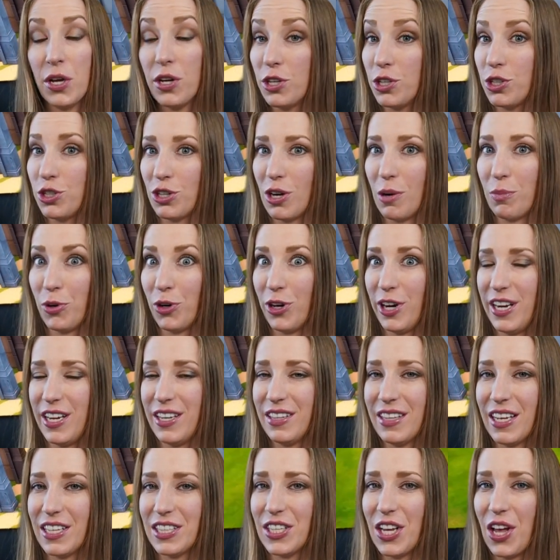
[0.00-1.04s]
shrubbery
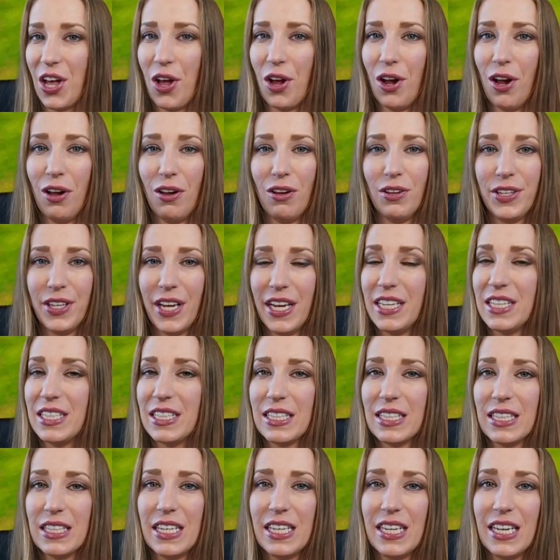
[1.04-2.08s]
that's all
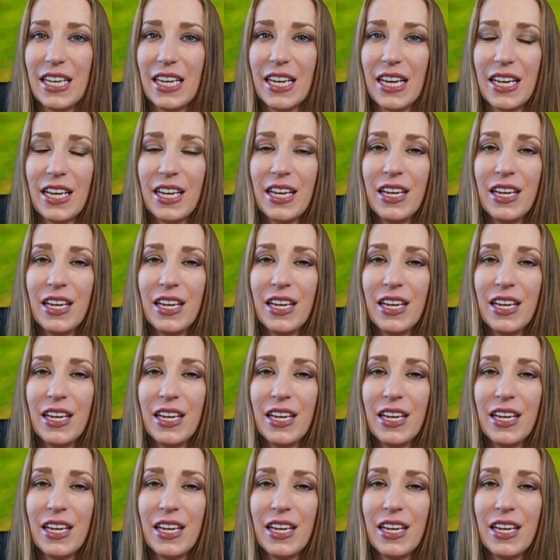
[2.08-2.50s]
nicely